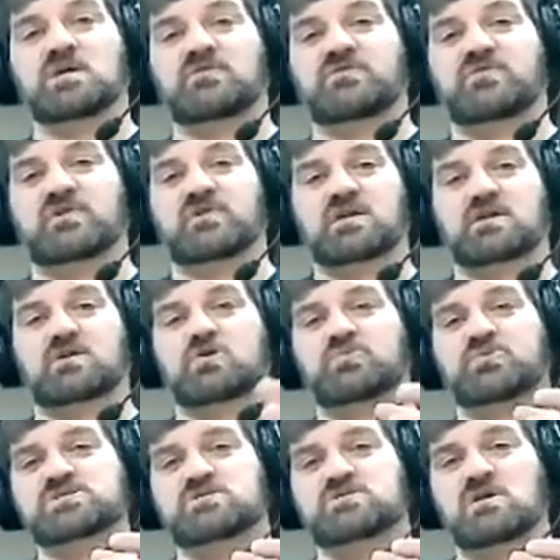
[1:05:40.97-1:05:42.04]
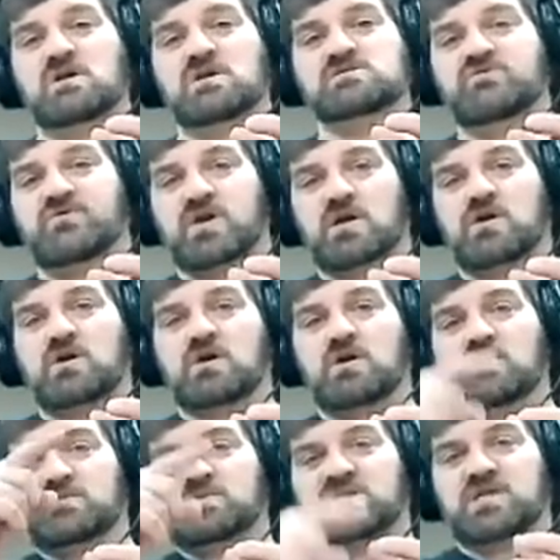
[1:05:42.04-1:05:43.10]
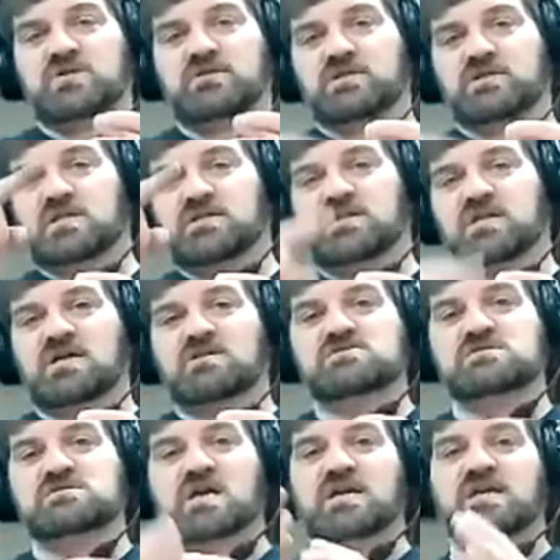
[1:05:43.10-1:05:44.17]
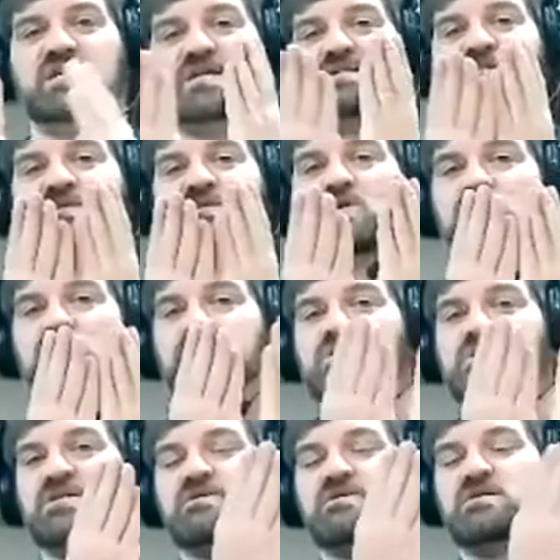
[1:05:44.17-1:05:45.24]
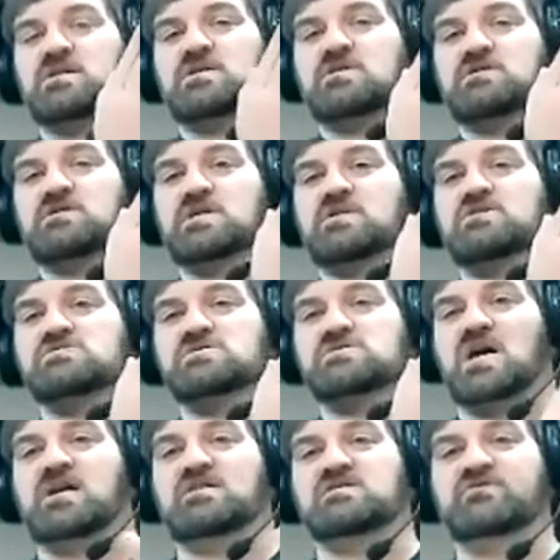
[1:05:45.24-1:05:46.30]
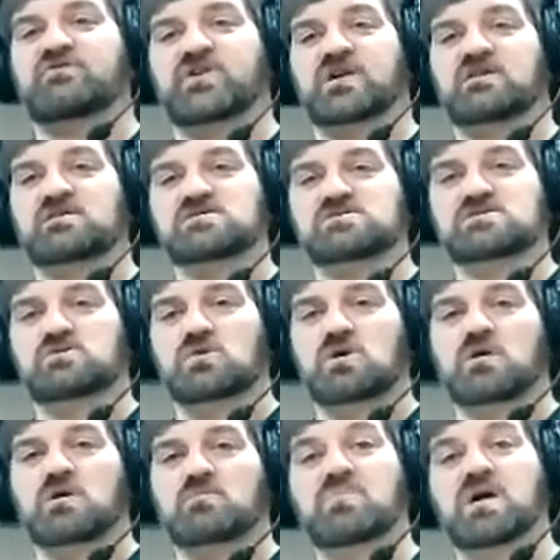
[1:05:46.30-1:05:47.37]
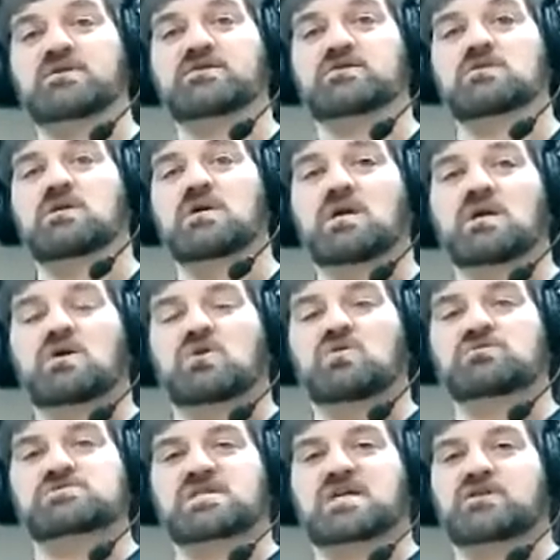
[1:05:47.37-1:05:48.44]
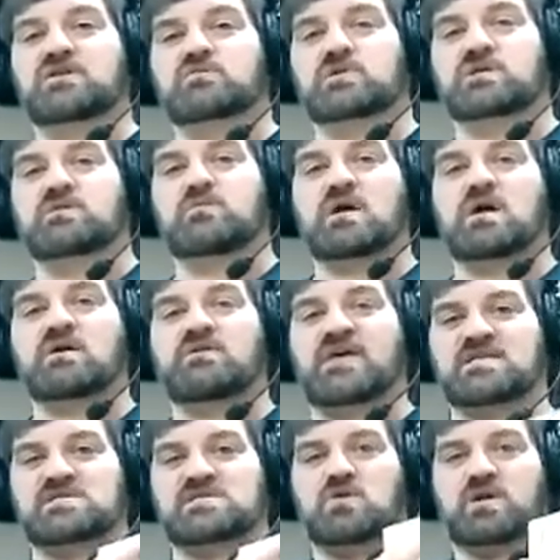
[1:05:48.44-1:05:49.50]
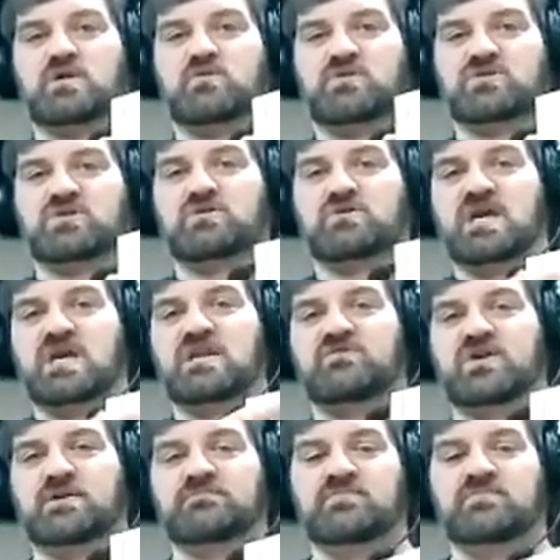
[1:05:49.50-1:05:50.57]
If you've got a group of straws, you've got all the material on the outside connected to all the material on all the other side. It's a fairly strong bundle, holds together really well. That's going with the grain of it.